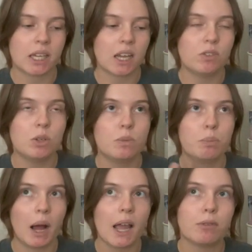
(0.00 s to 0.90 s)
if you
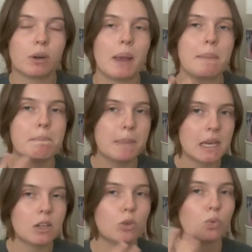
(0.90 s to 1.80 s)
buy from a
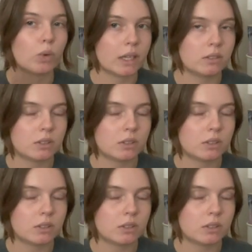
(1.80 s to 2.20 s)
big real